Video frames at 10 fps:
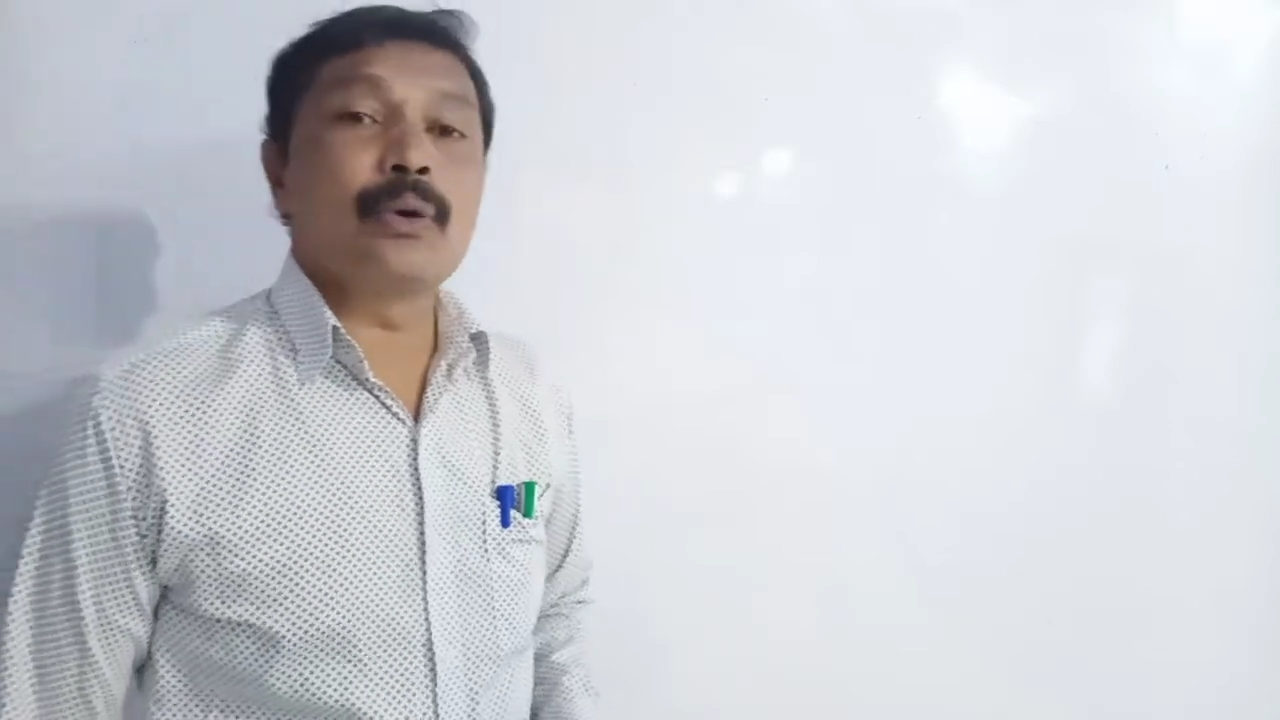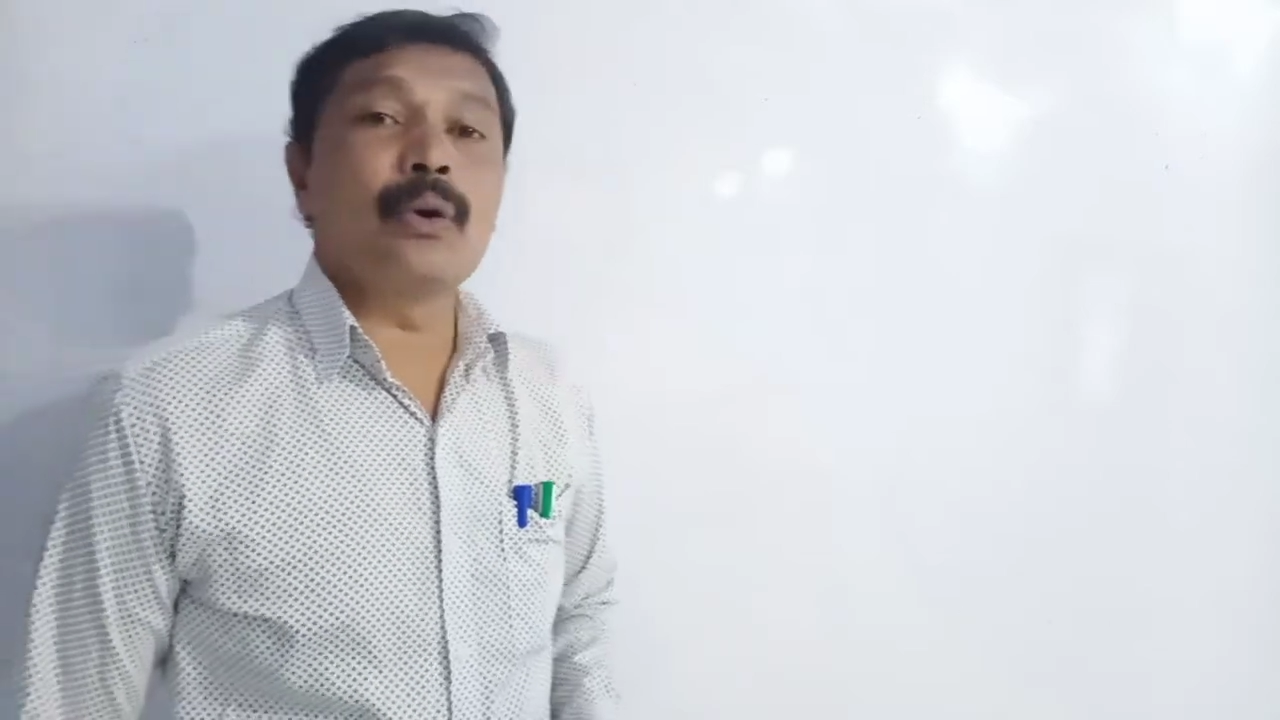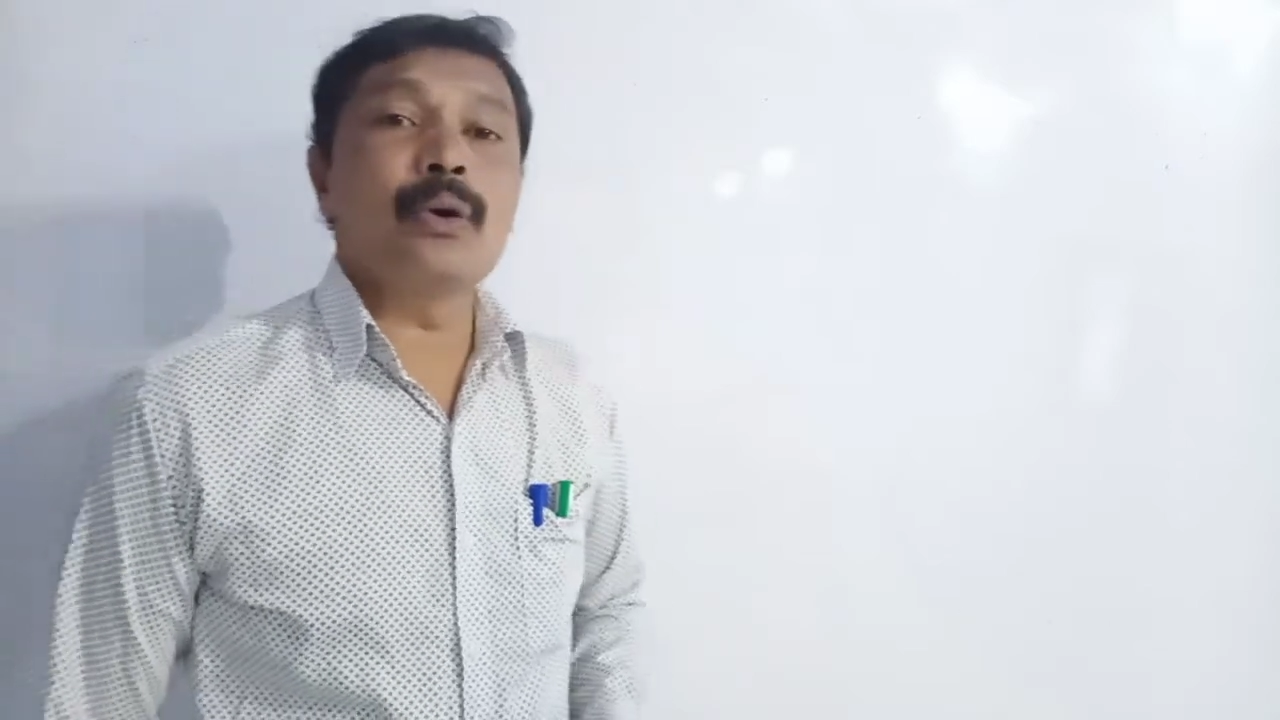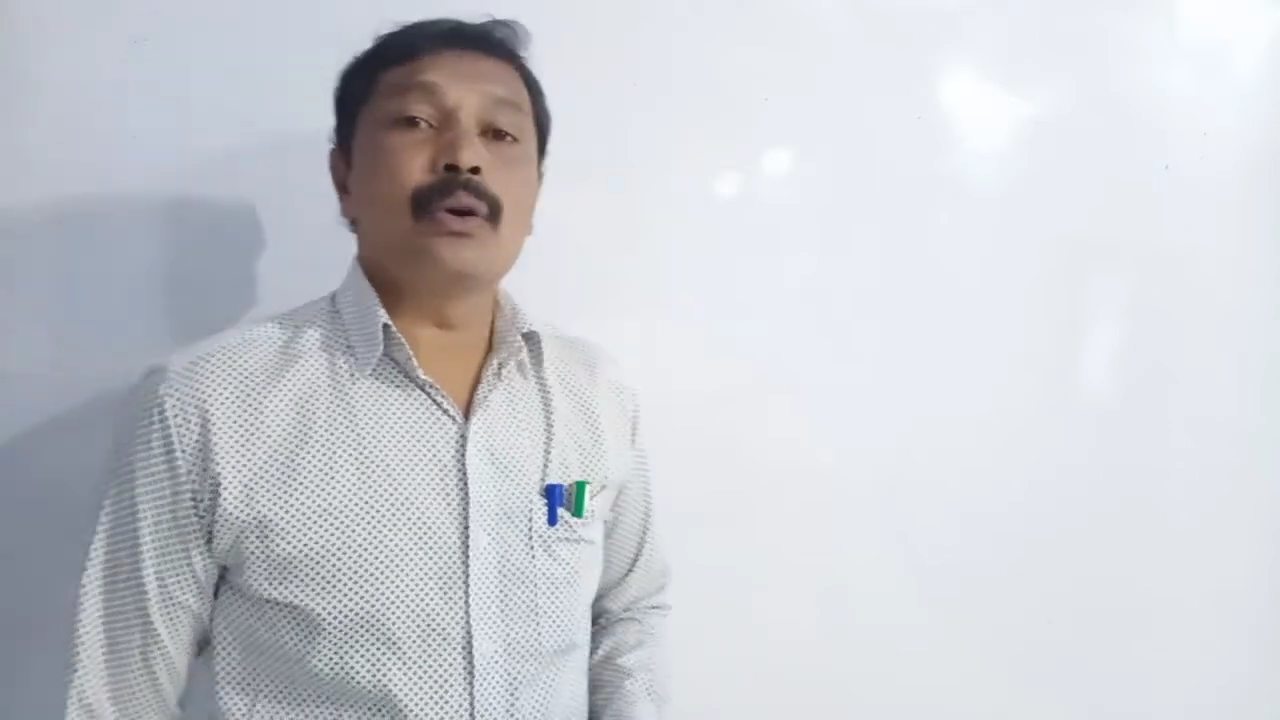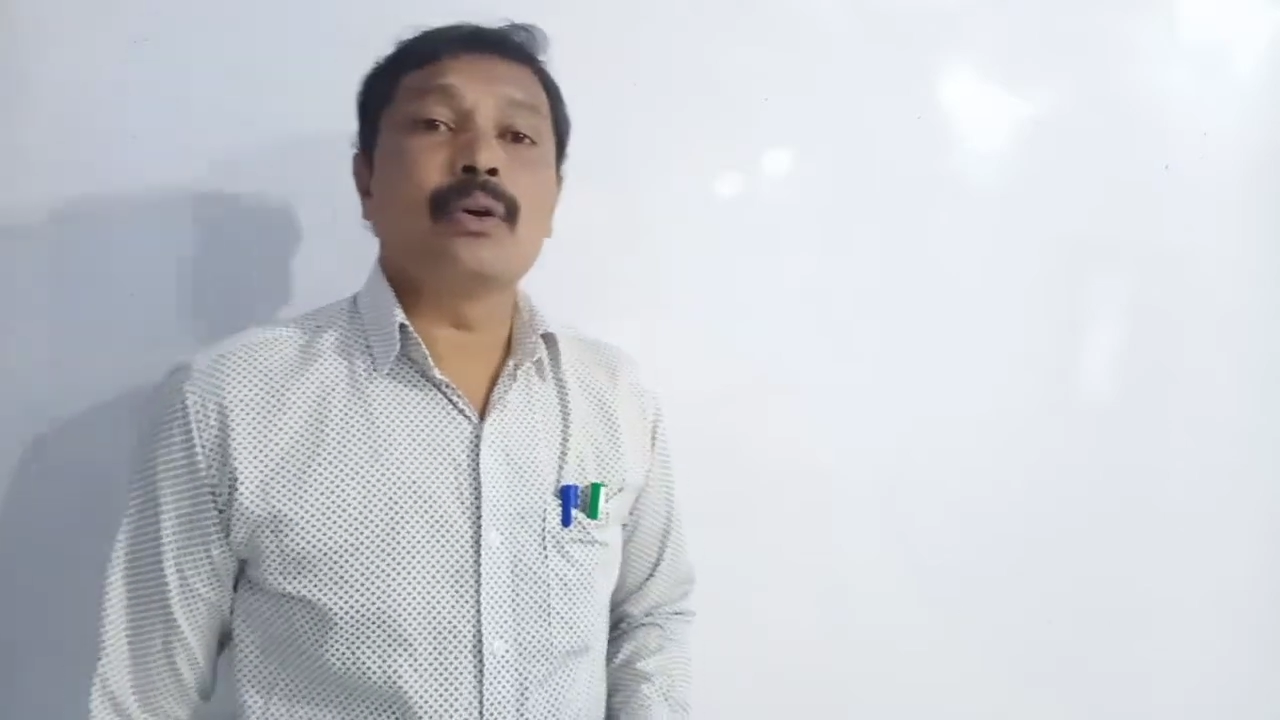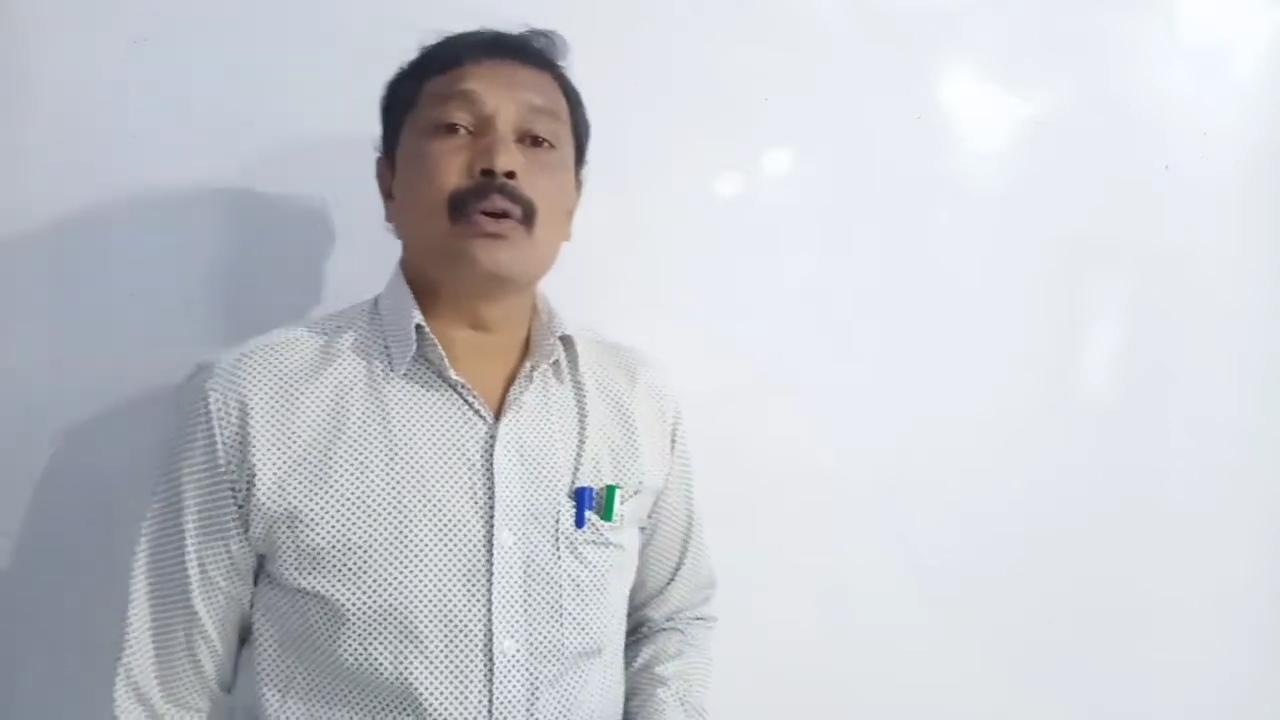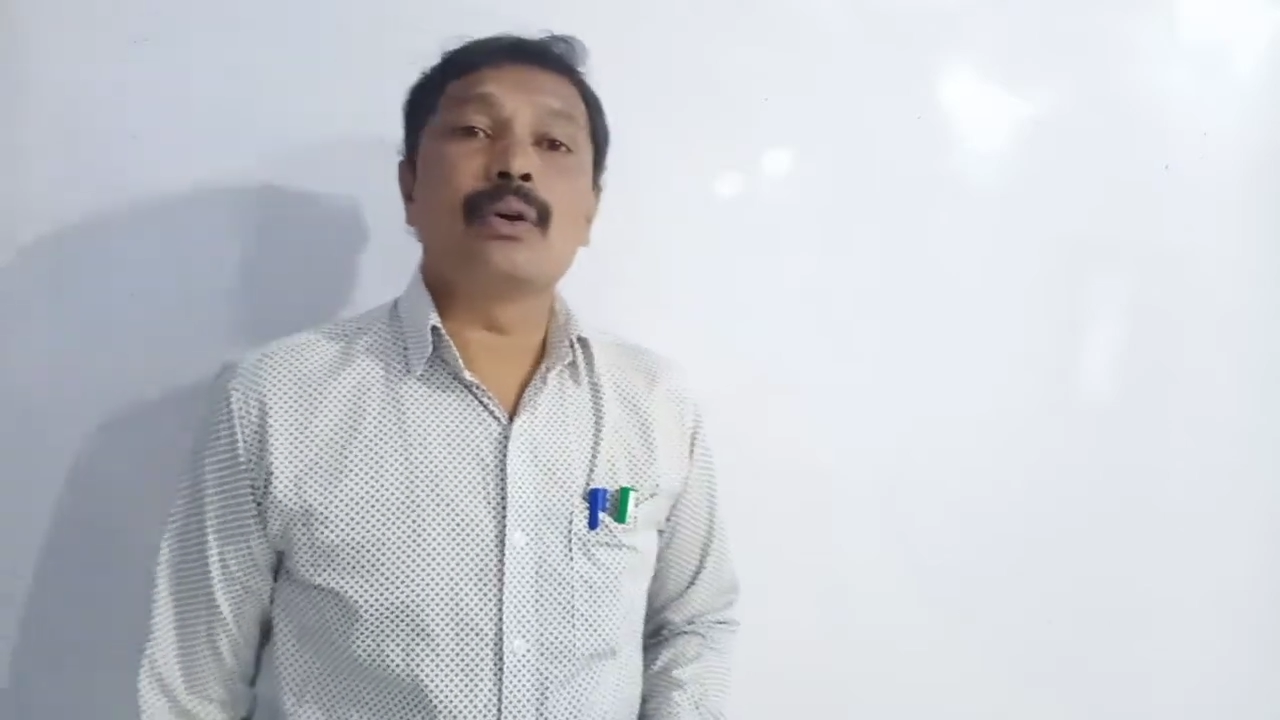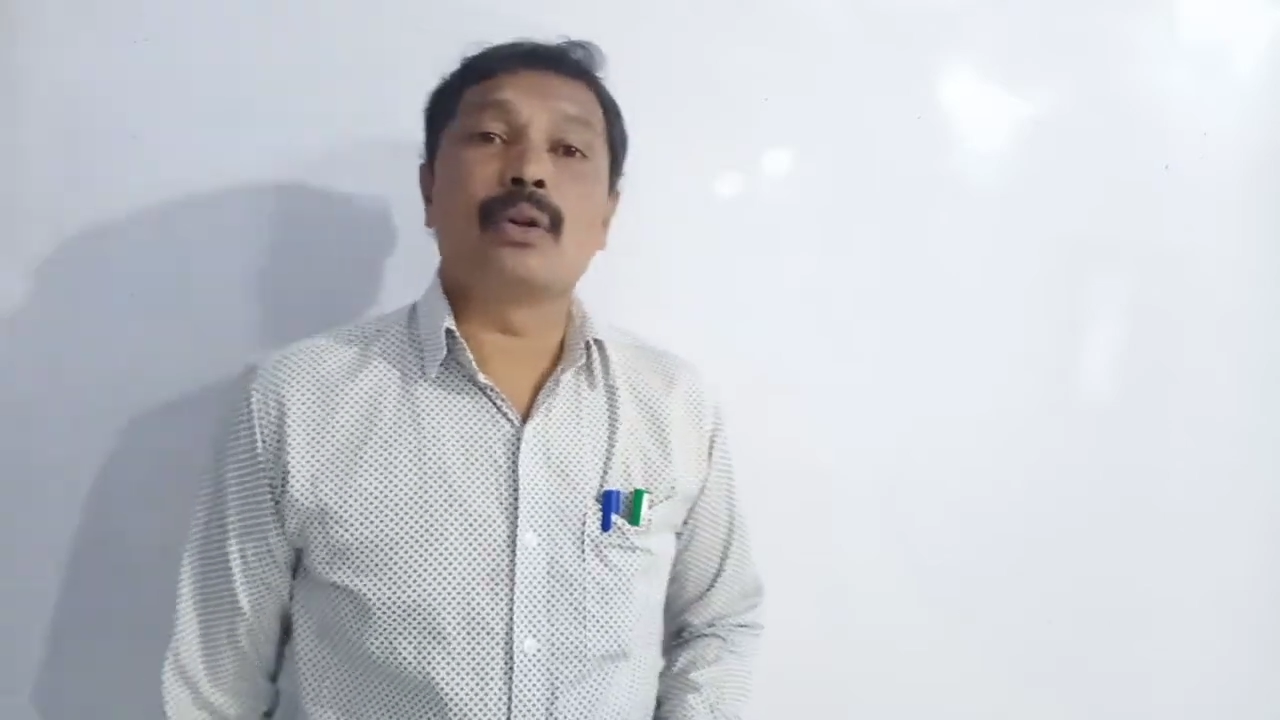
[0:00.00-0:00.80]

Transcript: grow